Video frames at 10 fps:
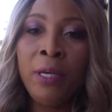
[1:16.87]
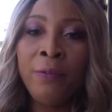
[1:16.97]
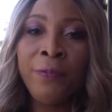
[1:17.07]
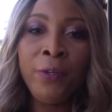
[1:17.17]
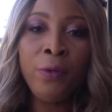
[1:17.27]

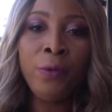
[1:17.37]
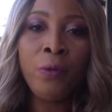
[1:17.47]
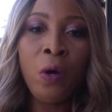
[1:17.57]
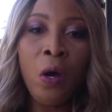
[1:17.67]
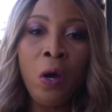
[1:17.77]
if you
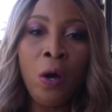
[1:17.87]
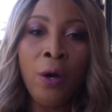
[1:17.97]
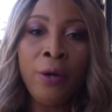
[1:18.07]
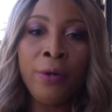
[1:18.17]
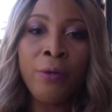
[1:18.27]

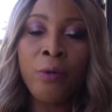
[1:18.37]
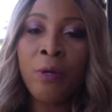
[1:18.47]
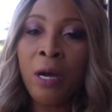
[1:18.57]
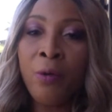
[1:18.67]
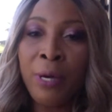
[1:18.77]
are
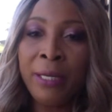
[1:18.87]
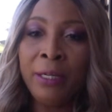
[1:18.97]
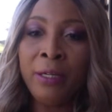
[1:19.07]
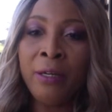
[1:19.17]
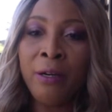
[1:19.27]
a
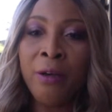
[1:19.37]
regular